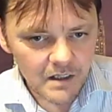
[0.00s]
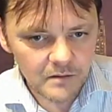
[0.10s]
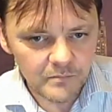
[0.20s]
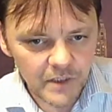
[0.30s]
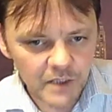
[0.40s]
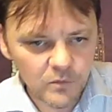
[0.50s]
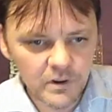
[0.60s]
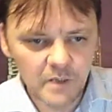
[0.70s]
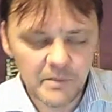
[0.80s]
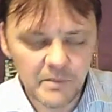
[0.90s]
Bernie would
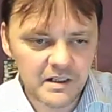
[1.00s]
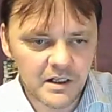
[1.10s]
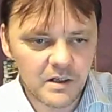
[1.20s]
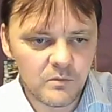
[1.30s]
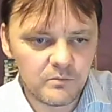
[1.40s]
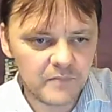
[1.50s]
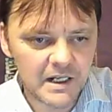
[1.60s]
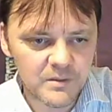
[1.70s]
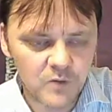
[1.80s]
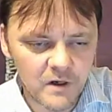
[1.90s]
not pass. I don't know,
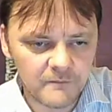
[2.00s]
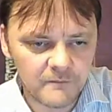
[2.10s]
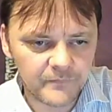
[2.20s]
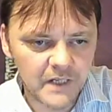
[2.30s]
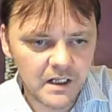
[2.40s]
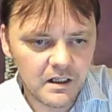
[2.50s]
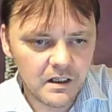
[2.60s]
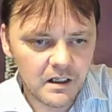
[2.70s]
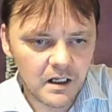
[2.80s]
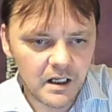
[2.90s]
pass what.
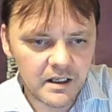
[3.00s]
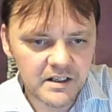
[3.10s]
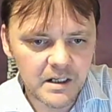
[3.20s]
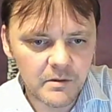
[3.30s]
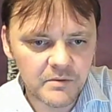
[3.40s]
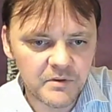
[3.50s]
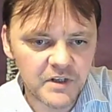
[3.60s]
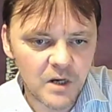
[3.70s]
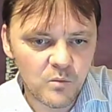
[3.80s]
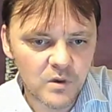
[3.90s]
The establishment
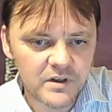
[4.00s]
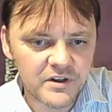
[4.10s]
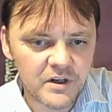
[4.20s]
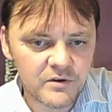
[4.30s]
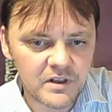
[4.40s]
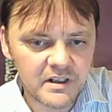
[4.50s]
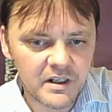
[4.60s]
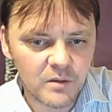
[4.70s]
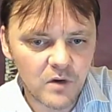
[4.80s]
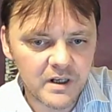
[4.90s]
don't want a socialist
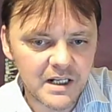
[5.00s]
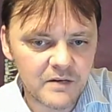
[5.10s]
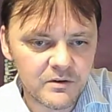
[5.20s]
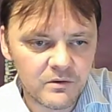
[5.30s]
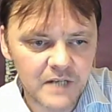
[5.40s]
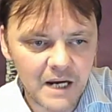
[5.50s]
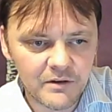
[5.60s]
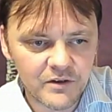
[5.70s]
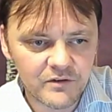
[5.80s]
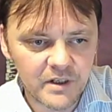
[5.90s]
in the White House or
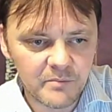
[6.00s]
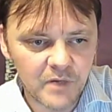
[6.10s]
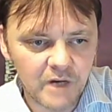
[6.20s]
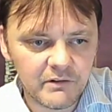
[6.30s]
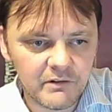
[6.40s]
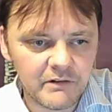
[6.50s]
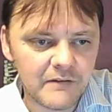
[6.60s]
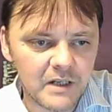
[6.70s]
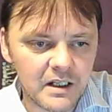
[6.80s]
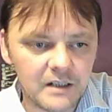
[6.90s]
Downing Street. Barbara Raver.